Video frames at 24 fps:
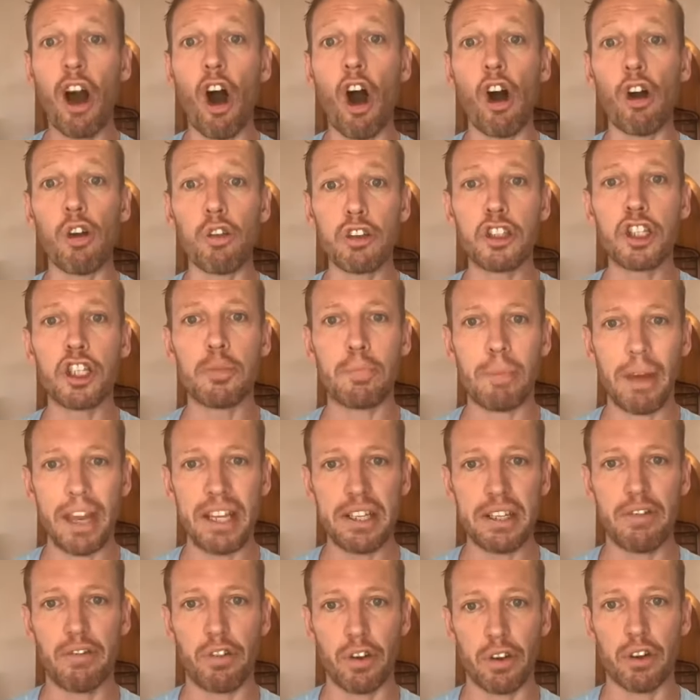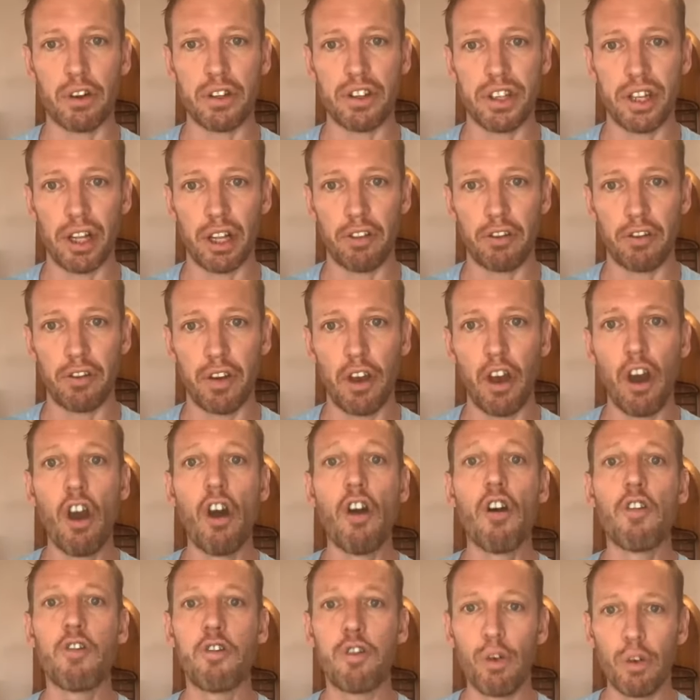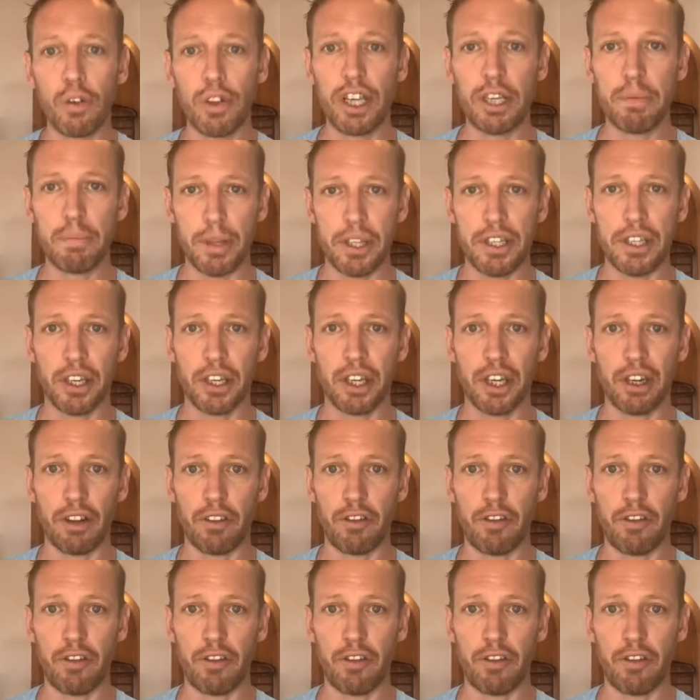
hold space for yourself for these particular